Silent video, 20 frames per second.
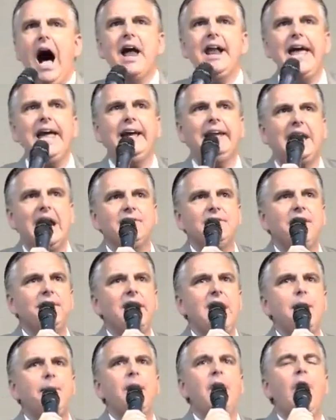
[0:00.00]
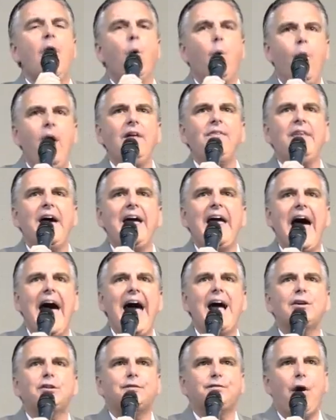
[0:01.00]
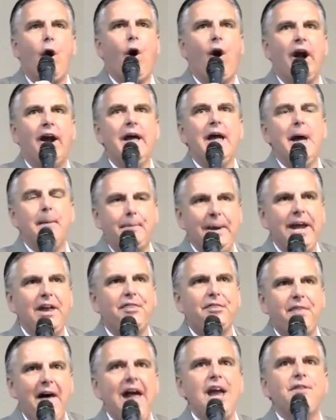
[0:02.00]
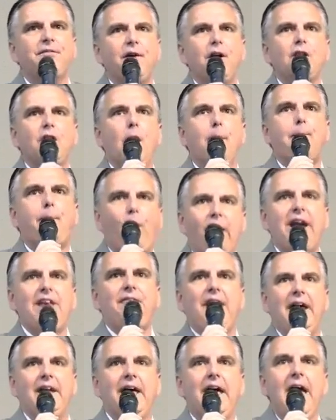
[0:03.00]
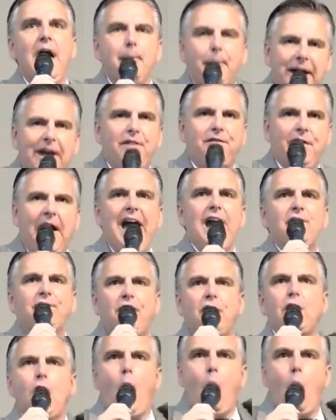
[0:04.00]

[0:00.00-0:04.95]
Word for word: ain't giving them what they asked for. Be thankful you're breathing. Be thankful you're